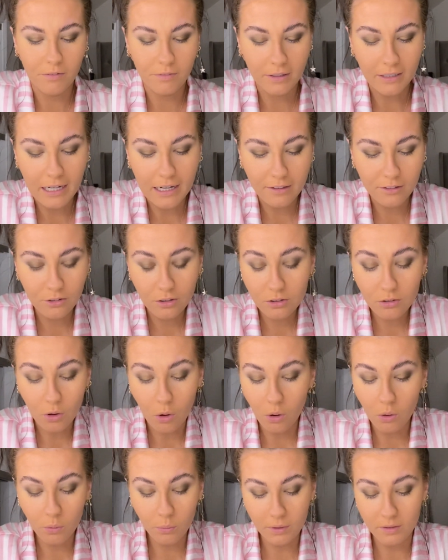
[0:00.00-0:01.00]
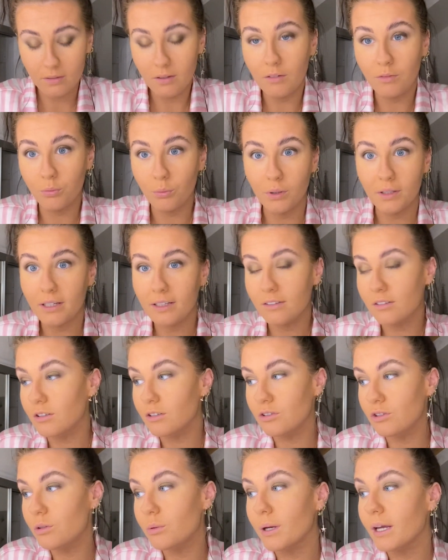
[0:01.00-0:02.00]
Like I just always have wanted to
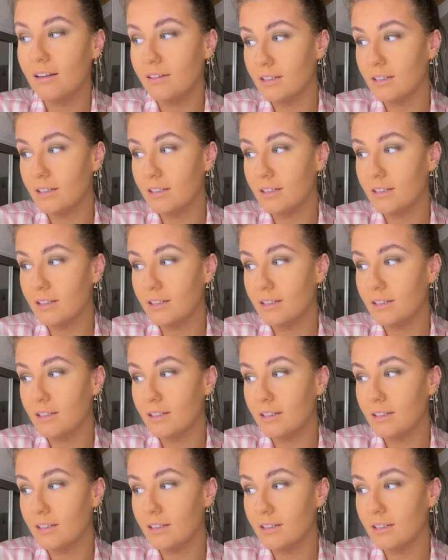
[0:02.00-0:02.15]
do it.